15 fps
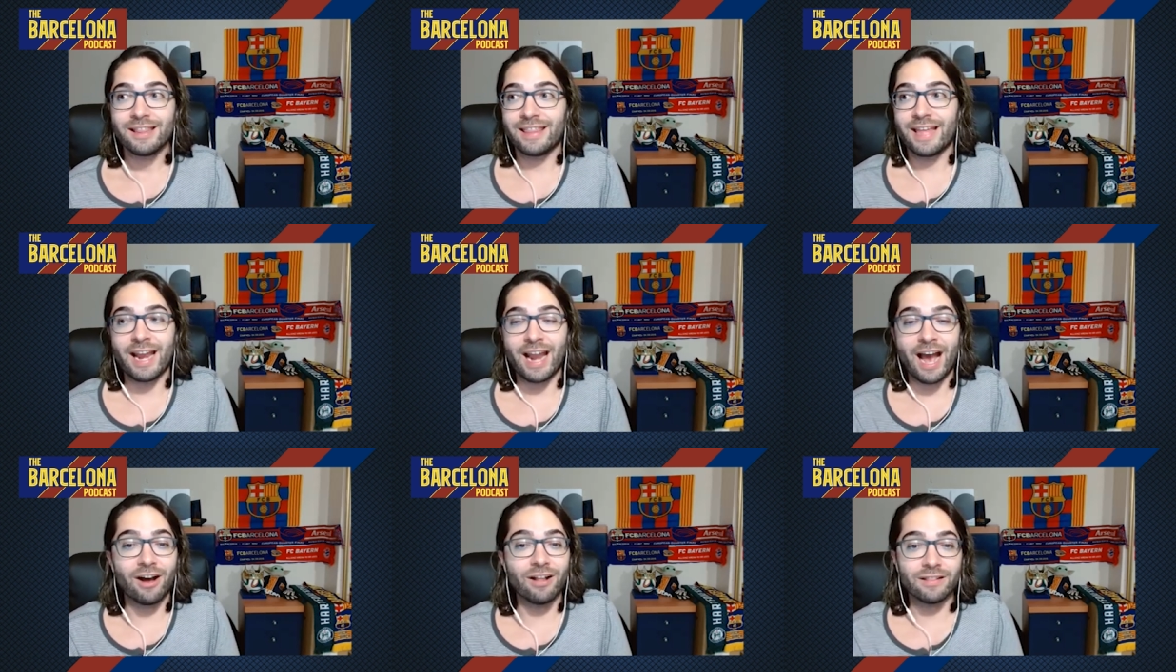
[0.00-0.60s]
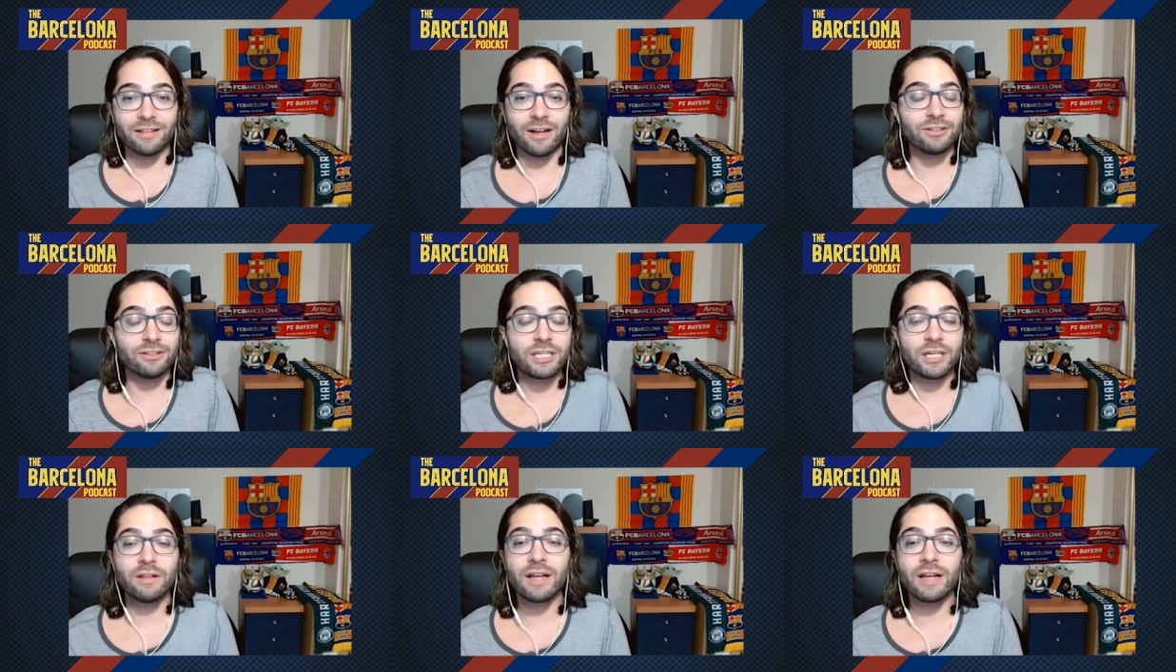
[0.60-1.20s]
that un-
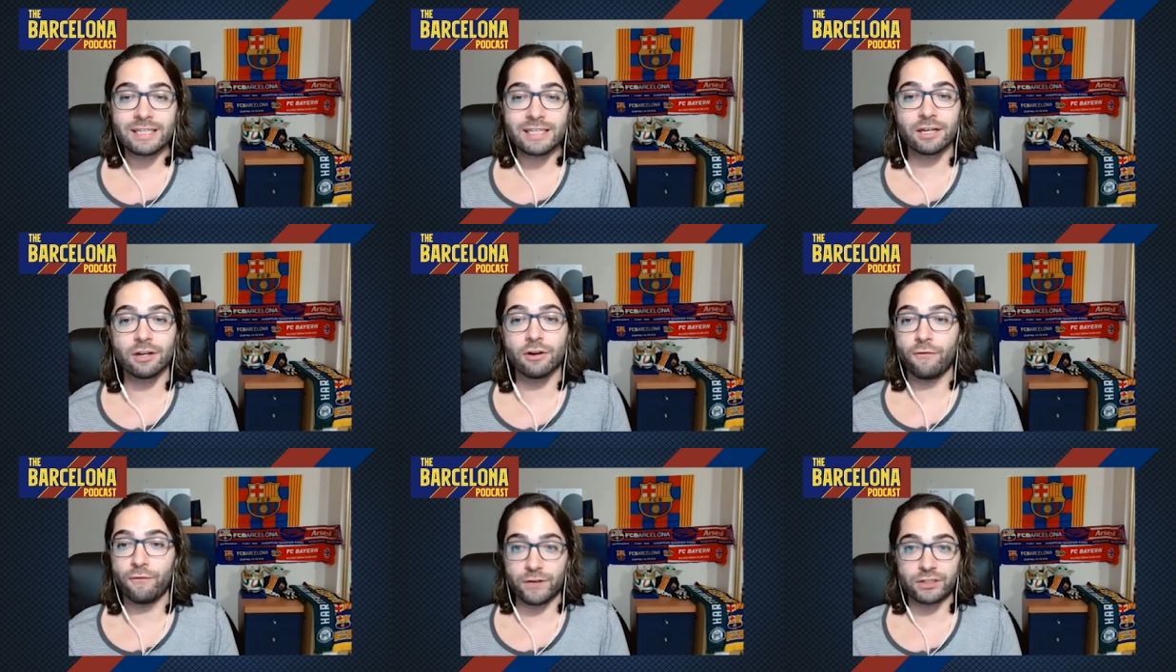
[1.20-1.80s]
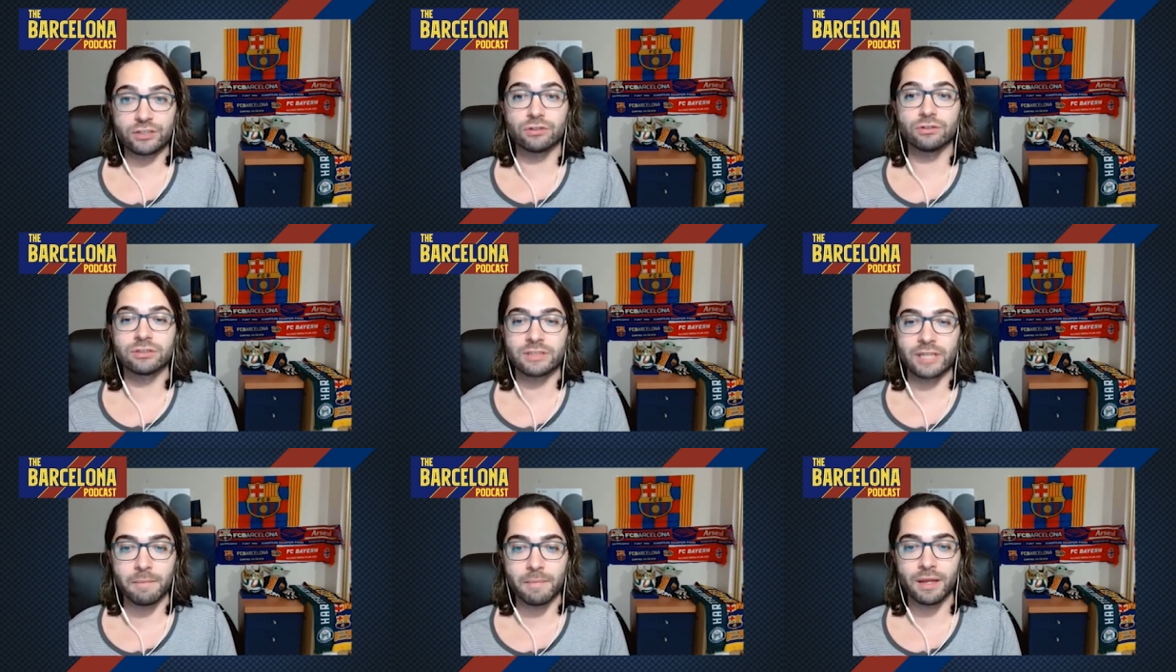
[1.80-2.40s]
until I see an official
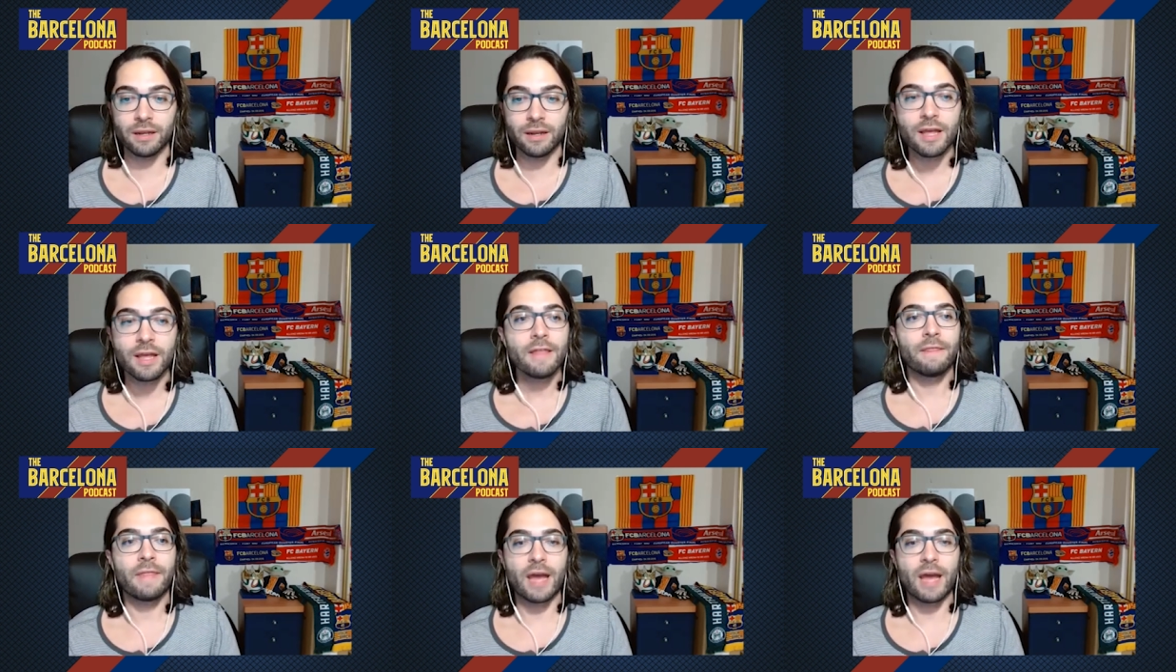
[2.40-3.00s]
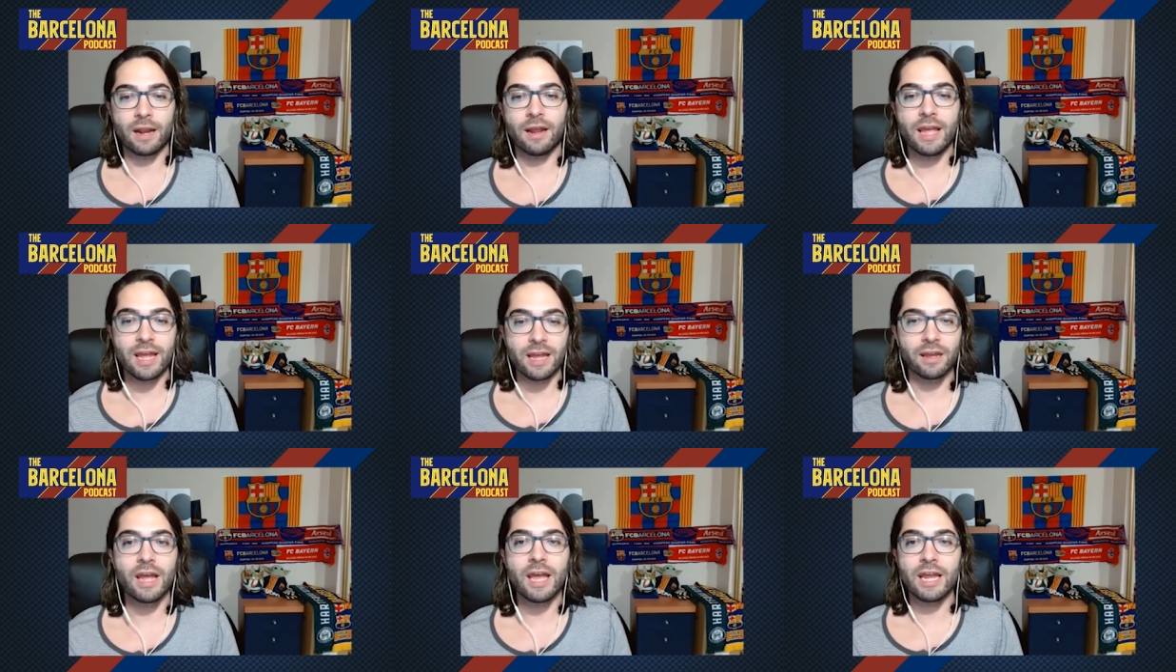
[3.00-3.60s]
statement that
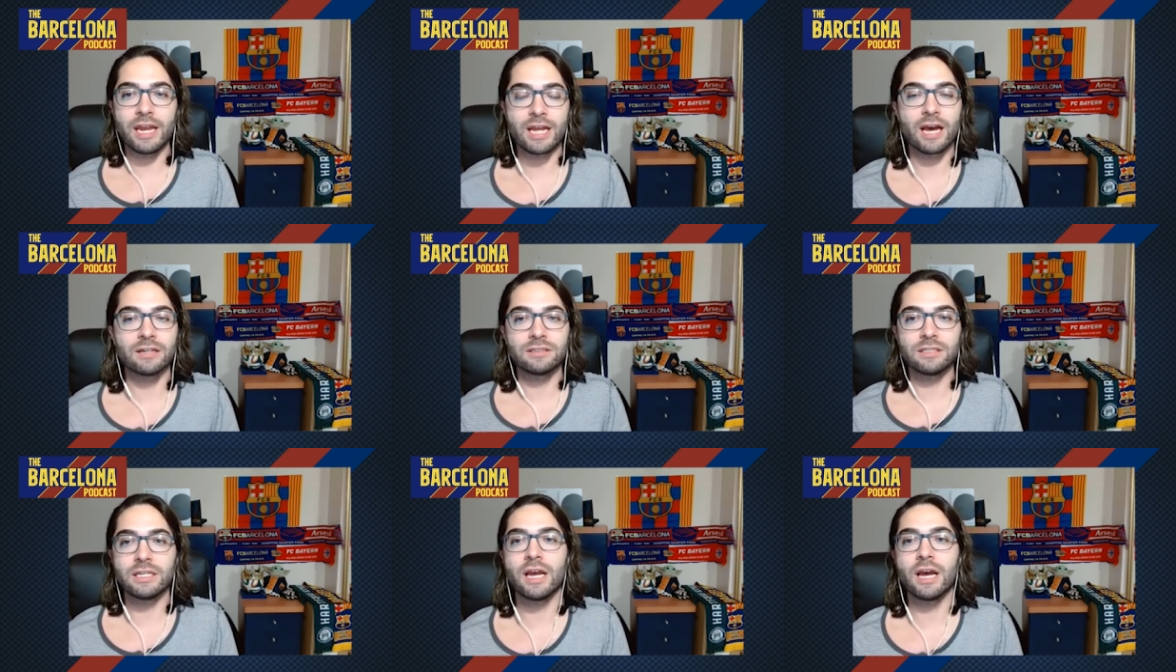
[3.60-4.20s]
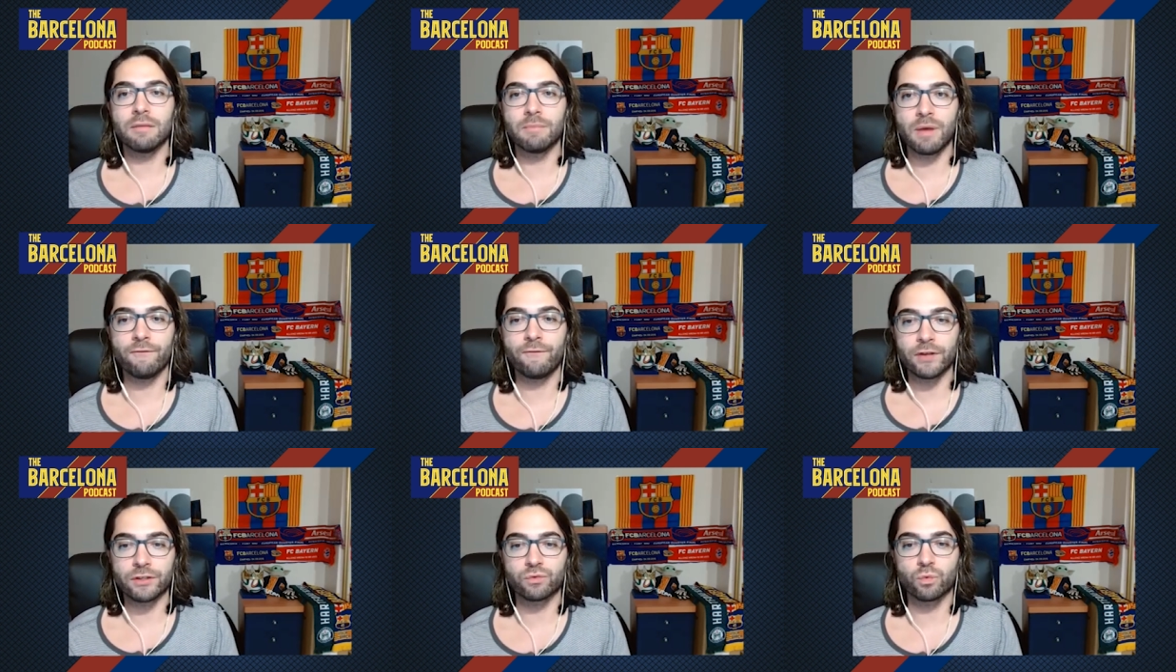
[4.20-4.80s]
hey, Eddie Garcia and
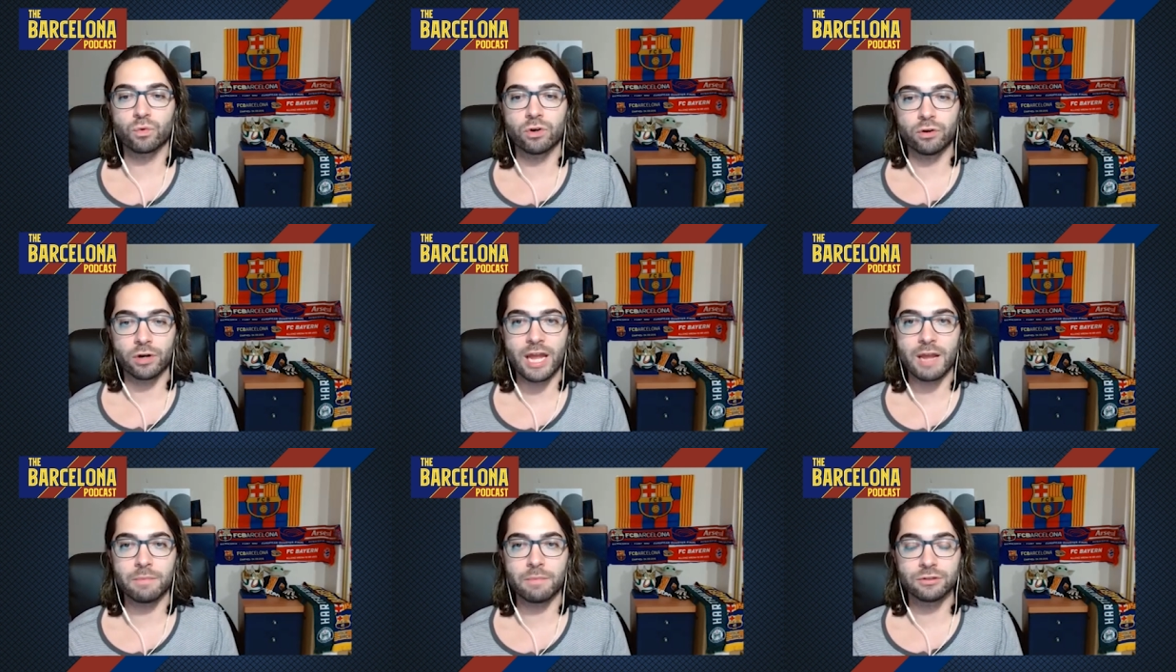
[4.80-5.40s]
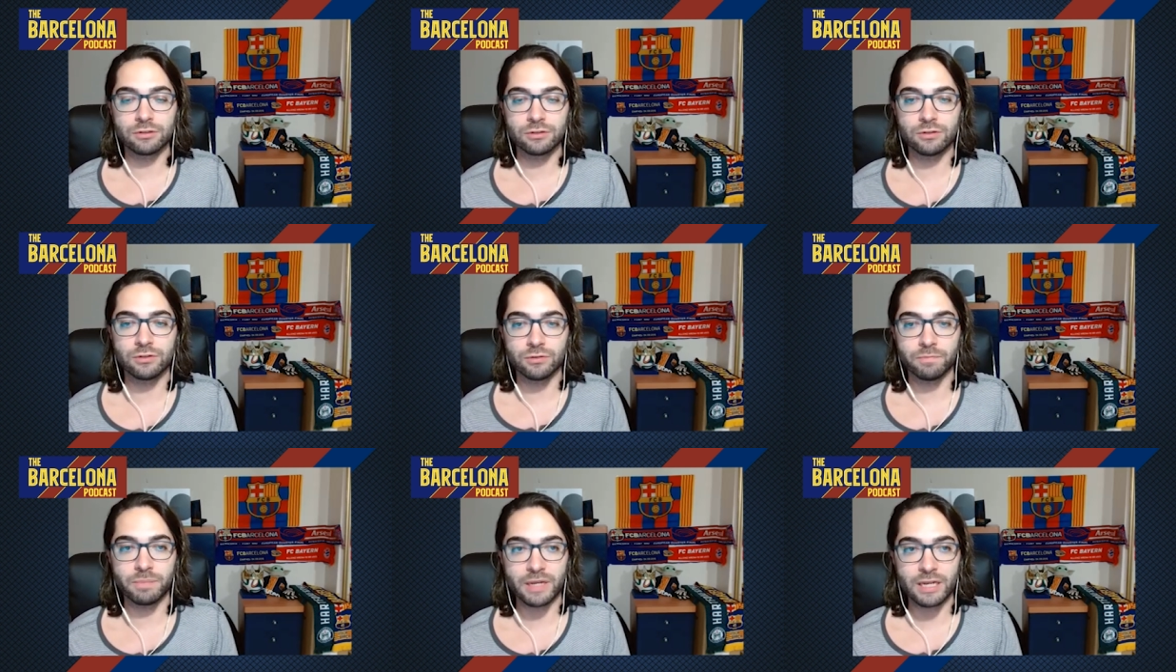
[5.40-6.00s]
Memphis were able
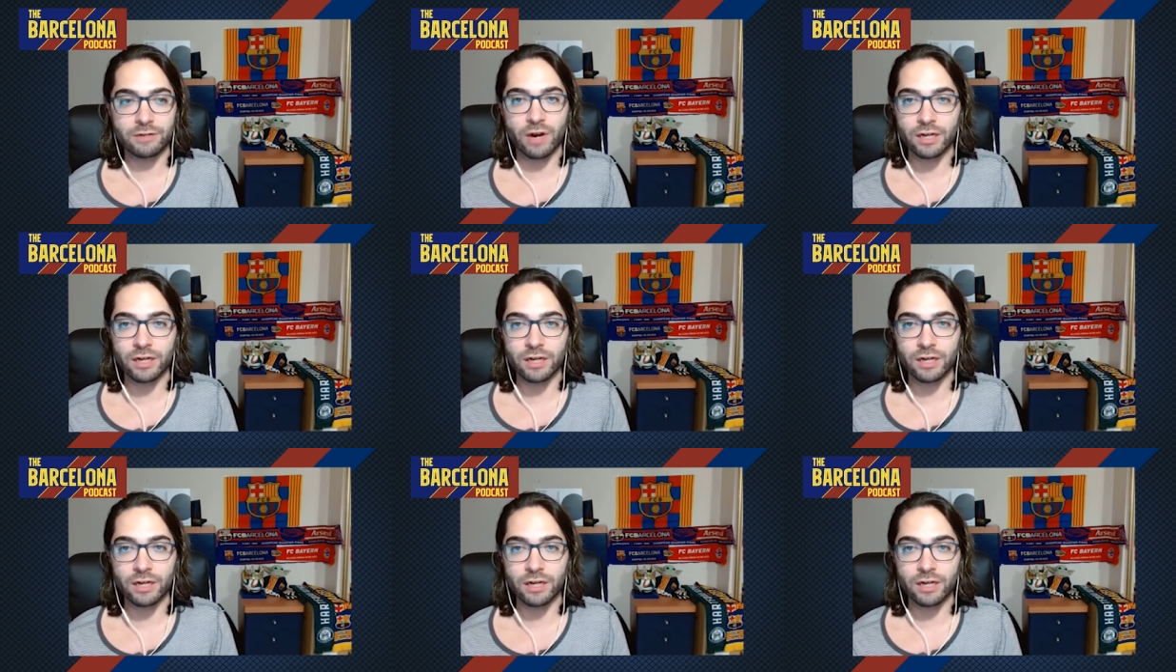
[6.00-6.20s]
to be